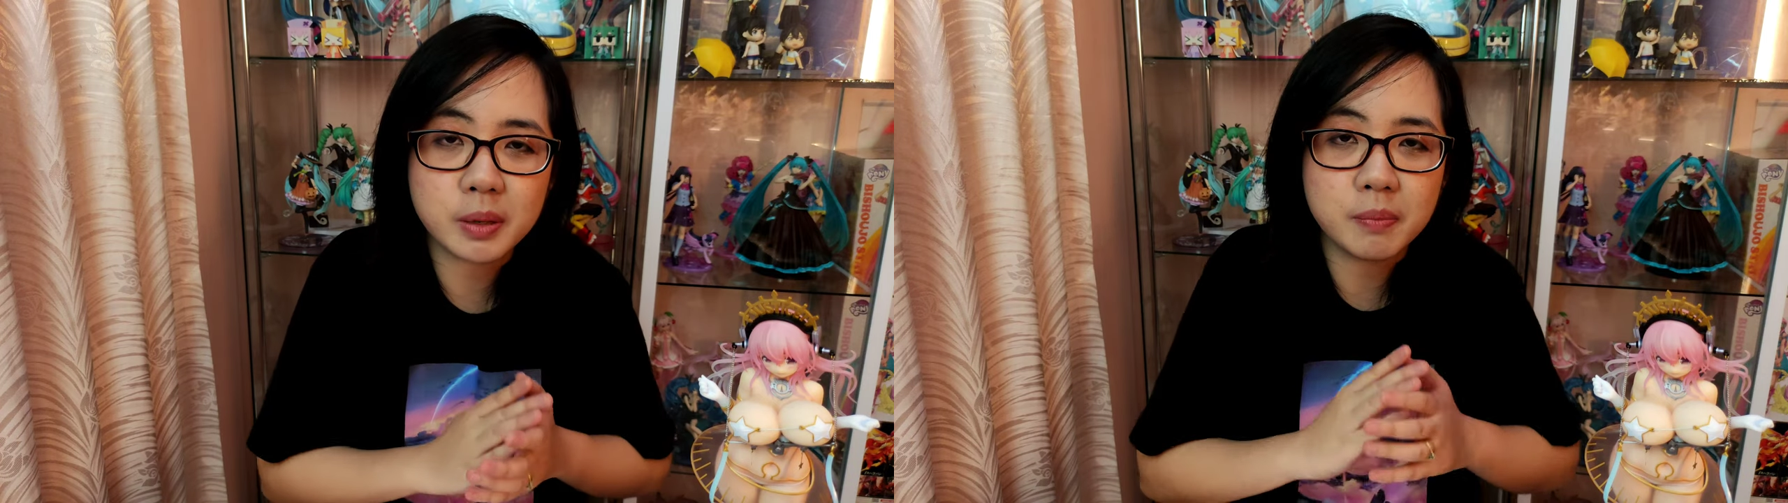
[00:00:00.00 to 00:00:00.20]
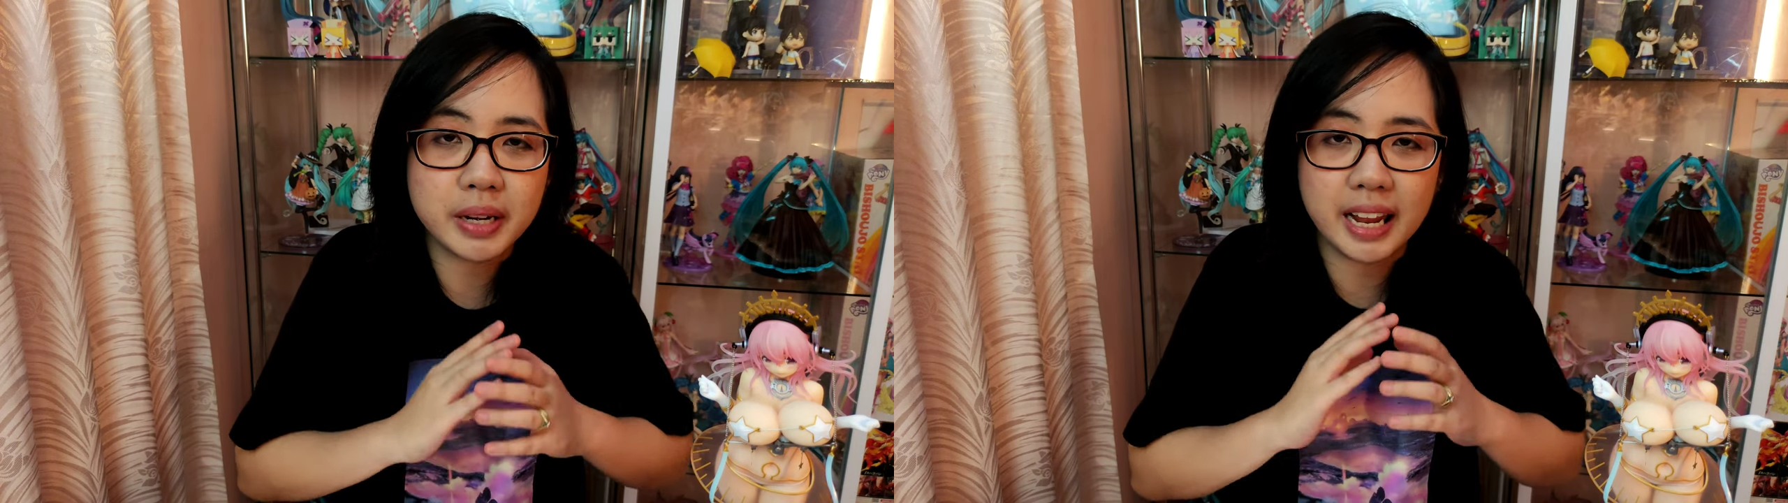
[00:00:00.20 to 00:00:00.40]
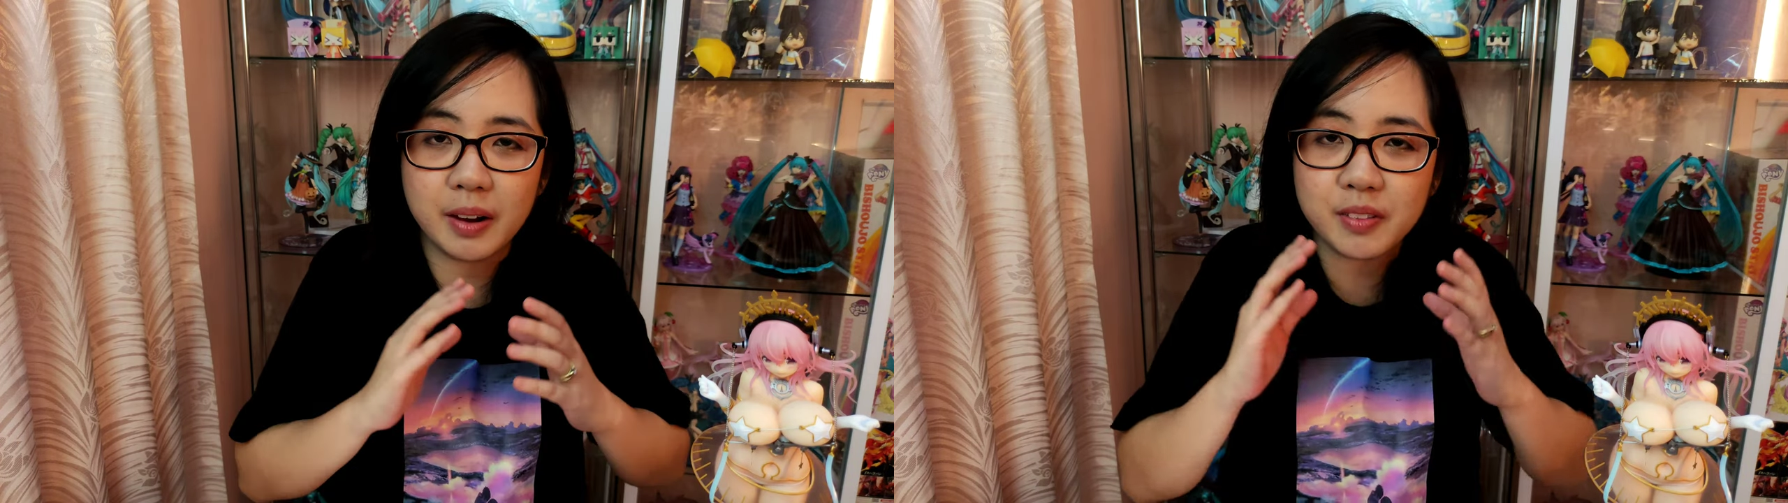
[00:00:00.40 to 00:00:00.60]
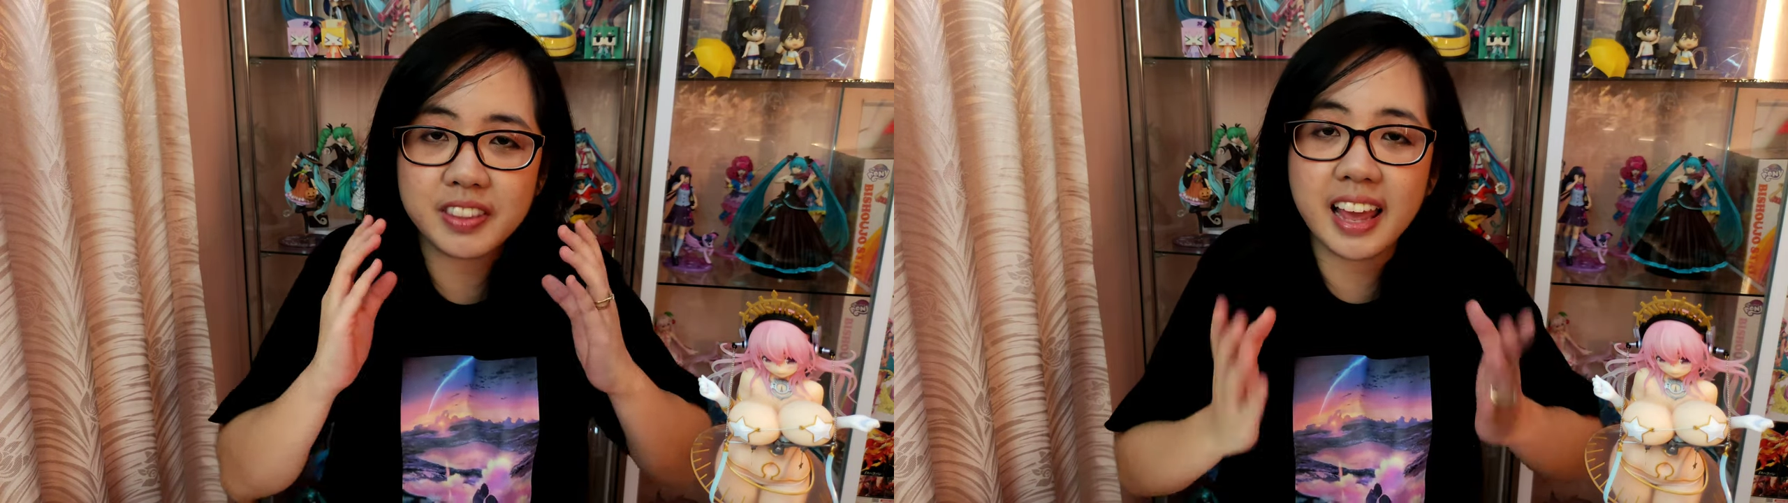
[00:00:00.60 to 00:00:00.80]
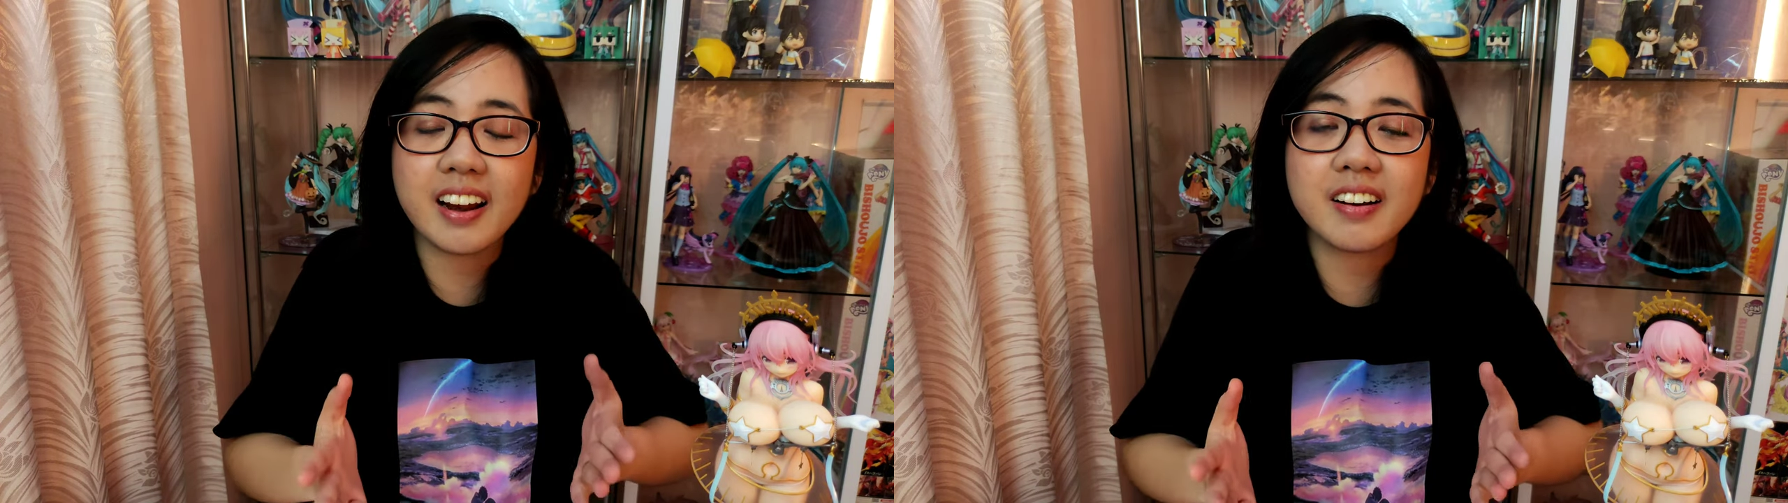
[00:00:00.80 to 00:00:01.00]
somebody
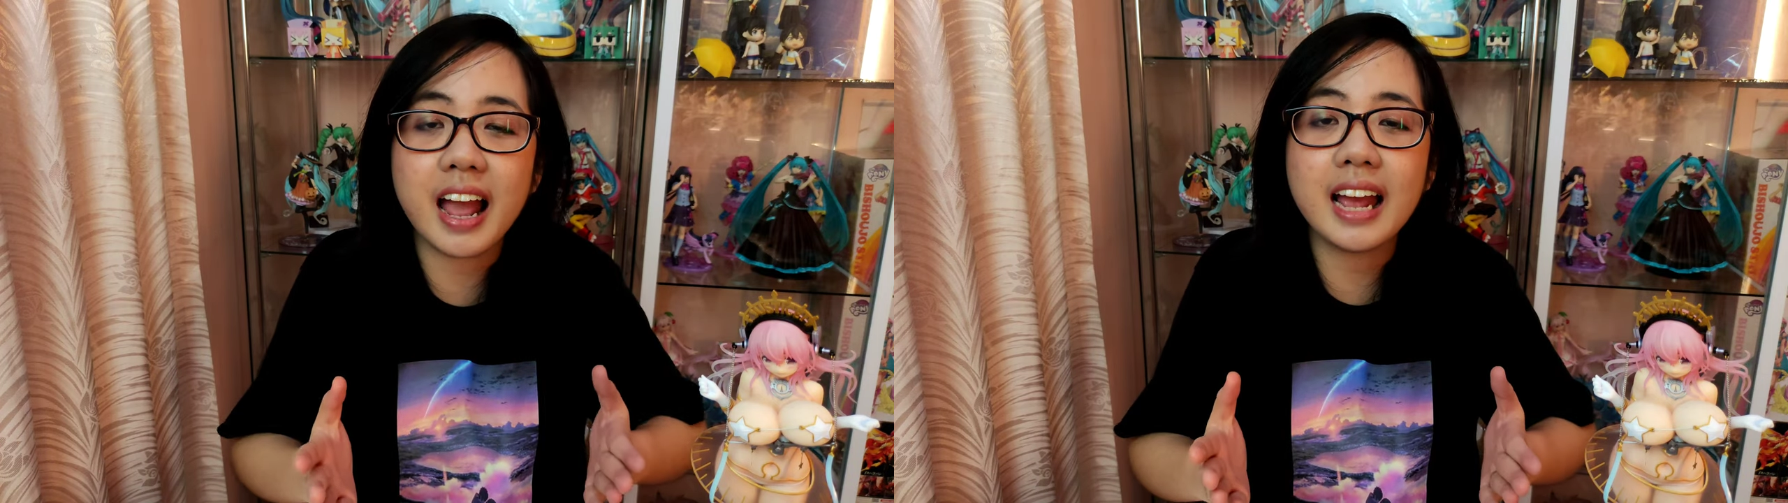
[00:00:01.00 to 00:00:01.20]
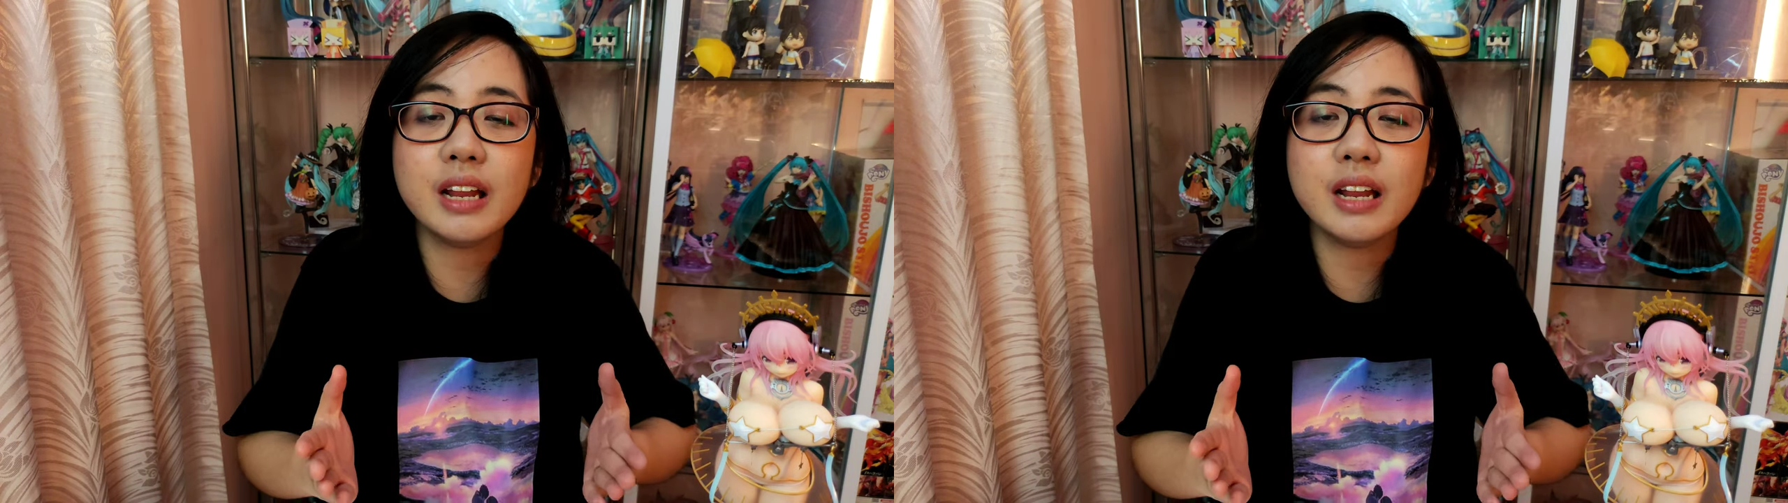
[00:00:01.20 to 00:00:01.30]
out there,